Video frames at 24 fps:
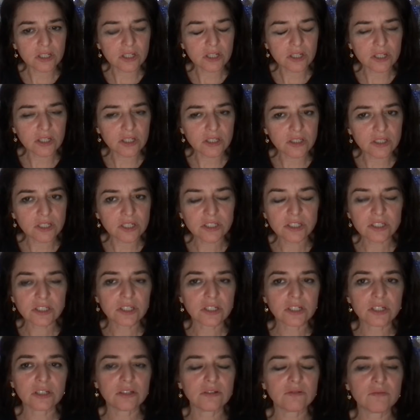
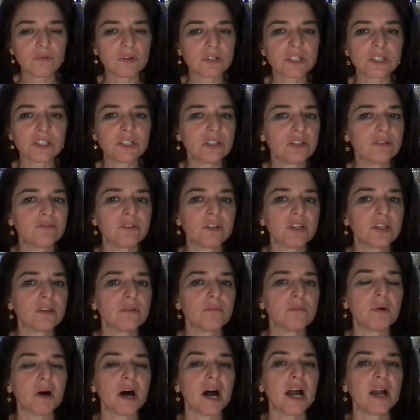It wasn't even in
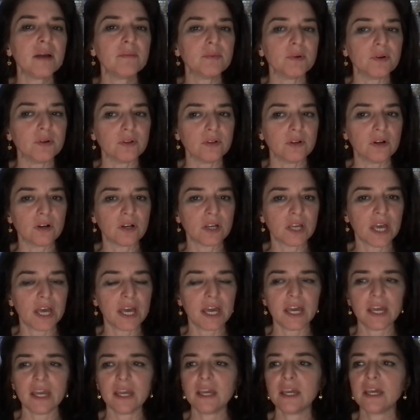the Bible,
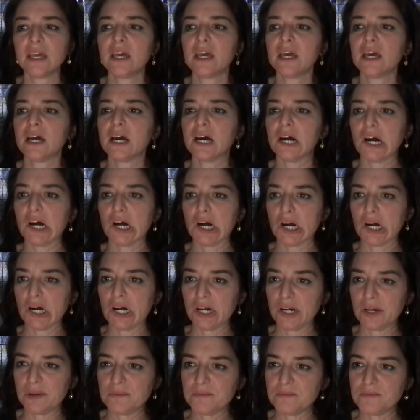okay,
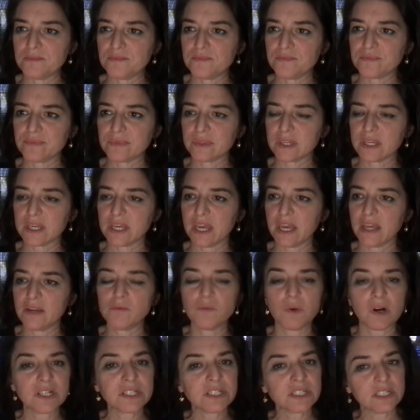
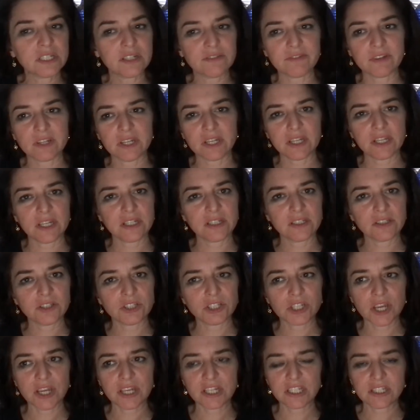and wasn't even in
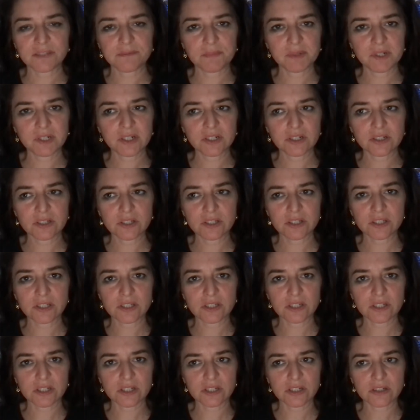Shakespeare's
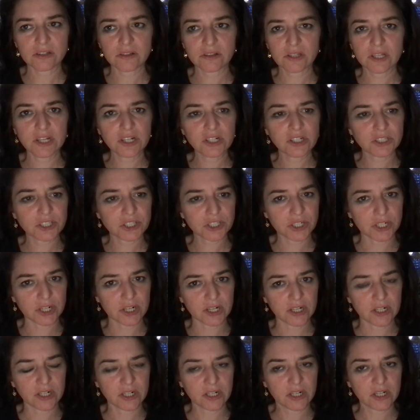
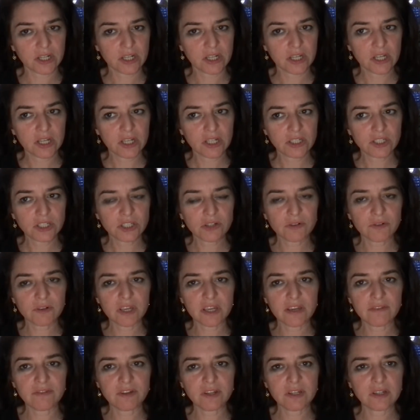literature. So
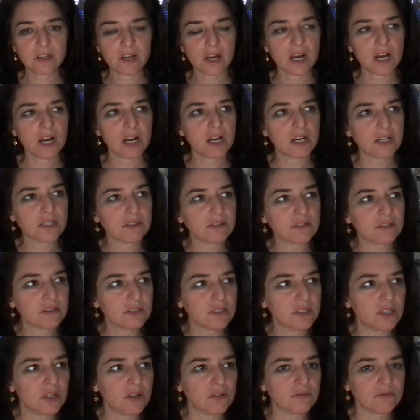even,
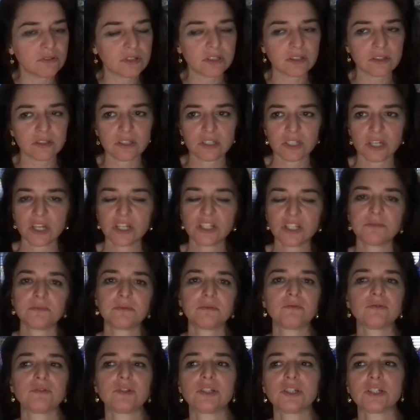
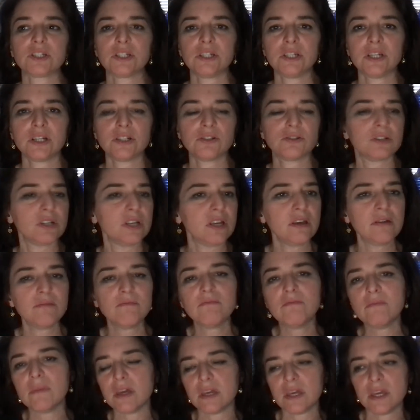Shakespeare was 1600.
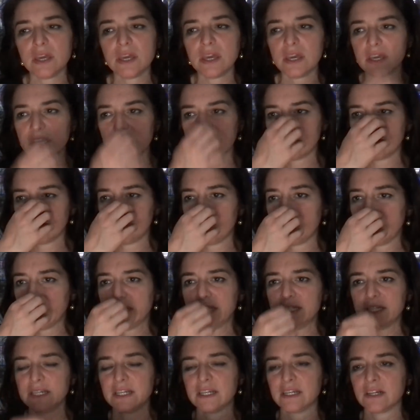He
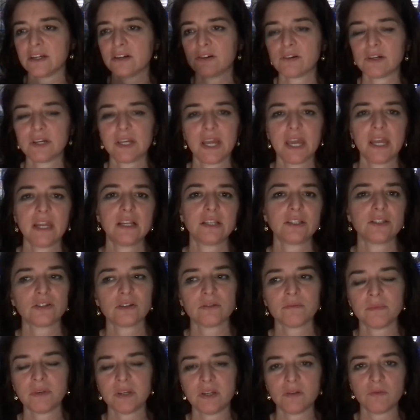invented and created
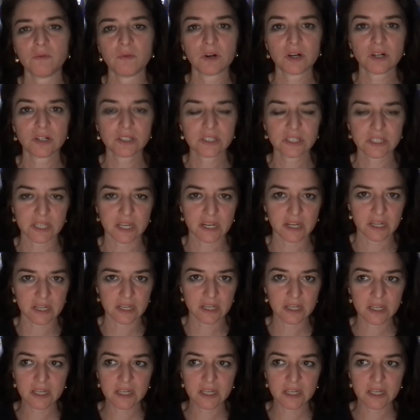so many words that